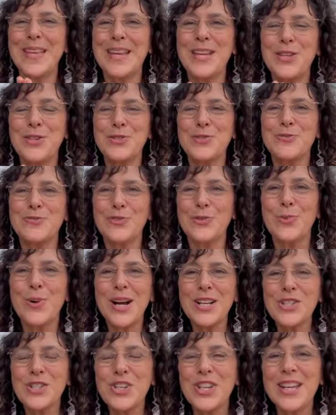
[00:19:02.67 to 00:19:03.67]
thank you for
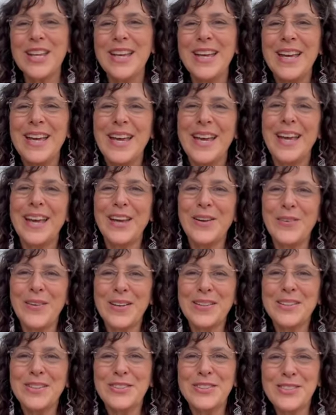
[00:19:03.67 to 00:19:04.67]
watching and go
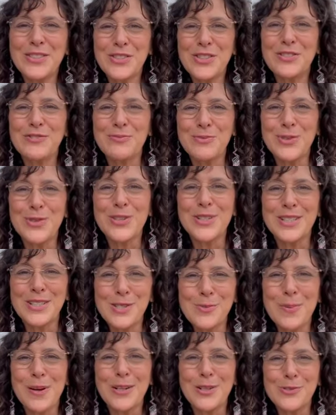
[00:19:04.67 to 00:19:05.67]
out there and achieve more
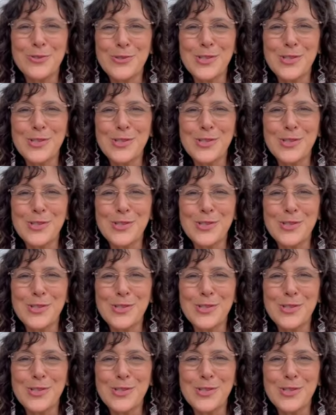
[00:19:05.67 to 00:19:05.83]
inspired